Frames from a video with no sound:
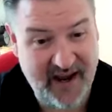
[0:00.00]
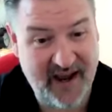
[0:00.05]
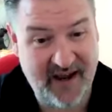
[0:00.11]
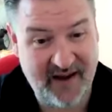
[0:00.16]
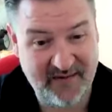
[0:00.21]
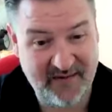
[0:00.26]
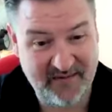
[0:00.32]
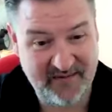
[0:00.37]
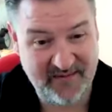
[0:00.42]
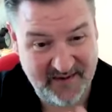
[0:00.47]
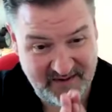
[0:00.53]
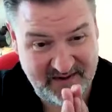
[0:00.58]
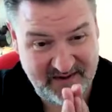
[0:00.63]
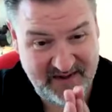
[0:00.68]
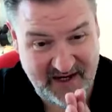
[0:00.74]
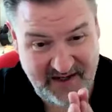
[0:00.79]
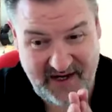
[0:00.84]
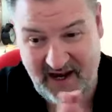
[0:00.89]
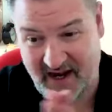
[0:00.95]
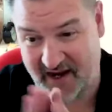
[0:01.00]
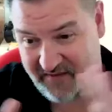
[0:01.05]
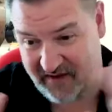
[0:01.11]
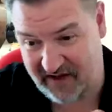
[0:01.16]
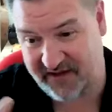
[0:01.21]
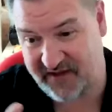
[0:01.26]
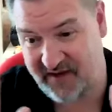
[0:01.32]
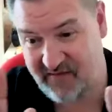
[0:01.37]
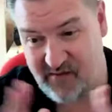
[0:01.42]
Yeah. Take care.
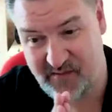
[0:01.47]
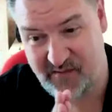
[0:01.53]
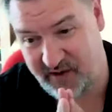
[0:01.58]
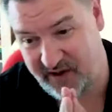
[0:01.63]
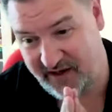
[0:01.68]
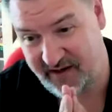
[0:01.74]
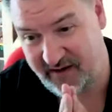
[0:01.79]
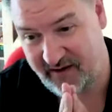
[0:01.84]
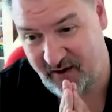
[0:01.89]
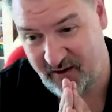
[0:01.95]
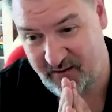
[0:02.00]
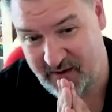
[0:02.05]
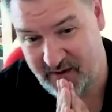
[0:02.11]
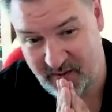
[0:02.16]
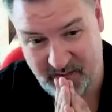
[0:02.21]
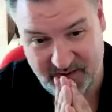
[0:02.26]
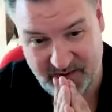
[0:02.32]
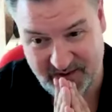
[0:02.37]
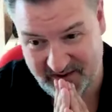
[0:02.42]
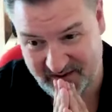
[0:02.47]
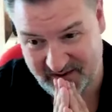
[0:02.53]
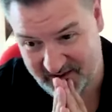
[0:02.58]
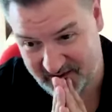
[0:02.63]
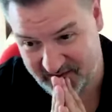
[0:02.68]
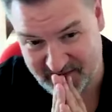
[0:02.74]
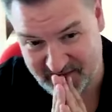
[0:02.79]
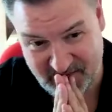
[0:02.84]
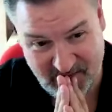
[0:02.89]
Thanks, everybody. Hope that was
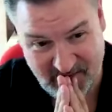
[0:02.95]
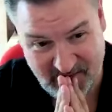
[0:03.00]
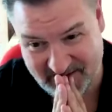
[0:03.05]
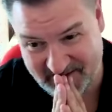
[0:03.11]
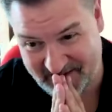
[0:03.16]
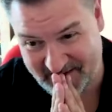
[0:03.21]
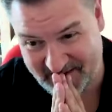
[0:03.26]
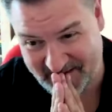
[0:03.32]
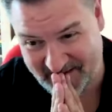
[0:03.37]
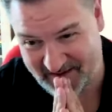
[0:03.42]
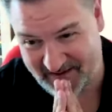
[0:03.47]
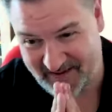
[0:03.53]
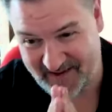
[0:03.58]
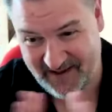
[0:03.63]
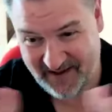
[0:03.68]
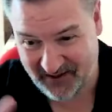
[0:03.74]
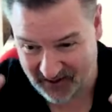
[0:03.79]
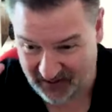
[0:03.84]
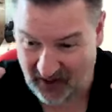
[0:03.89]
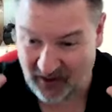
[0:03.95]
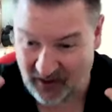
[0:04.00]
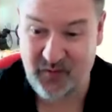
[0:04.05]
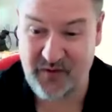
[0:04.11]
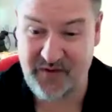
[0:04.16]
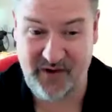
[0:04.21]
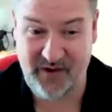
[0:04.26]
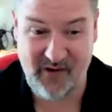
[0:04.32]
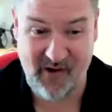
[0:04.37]
of interest to you. Good luck
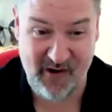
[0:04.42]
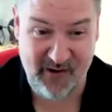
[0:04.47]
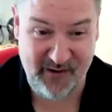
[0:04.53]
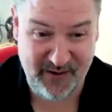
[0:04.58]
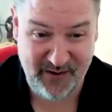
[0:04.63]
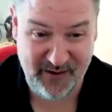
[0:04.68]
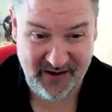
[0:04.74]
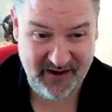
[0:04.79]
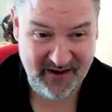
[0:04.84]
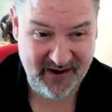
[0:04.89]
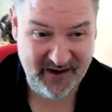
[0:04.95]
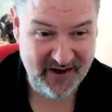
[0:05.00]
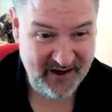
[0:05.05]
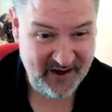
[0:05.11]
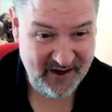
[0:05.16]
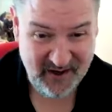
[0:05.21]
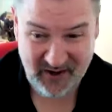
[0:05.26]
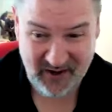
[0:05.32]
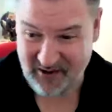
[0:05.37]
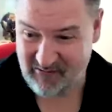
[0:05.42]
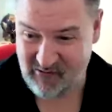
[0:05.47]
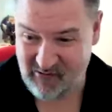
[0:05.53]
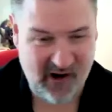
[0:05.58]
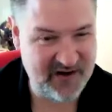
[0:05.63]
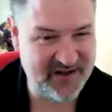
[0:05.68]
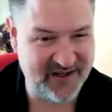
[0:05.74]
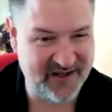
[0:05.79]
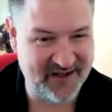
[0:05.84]
with your own
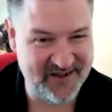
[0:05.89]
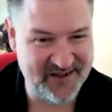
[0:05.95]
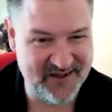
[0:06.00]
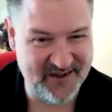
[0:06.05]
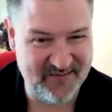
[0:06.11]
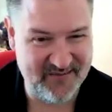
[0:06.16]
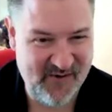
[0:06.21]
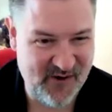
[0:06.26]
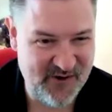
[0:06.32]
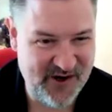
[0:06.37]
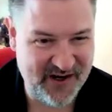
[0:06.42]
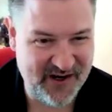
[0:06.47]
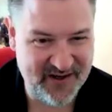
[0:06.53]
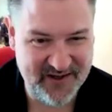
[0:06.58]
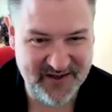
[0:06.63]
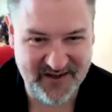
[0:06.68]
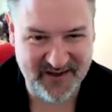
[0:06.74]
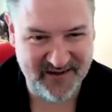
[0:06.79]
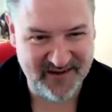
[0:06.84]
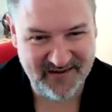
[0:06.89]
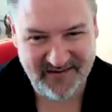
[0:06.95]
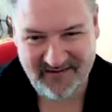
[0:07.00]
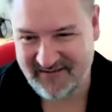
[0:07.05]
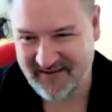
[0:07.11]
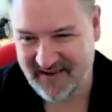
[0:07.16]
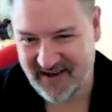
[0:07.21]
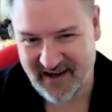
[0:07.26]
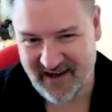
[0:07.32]
writings and projects and
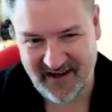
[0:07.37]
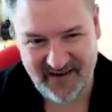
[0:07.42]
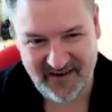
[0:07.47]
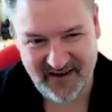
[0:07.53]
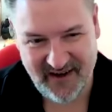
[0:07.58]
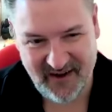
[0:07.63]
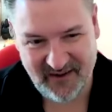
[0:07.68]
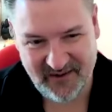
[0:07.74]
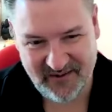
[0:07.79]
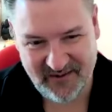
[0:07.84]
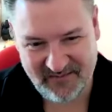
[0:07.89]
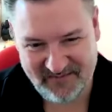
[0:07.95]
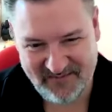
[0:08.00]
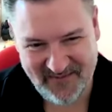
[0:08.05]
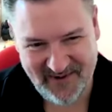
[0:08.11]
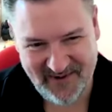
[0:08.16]
anything else.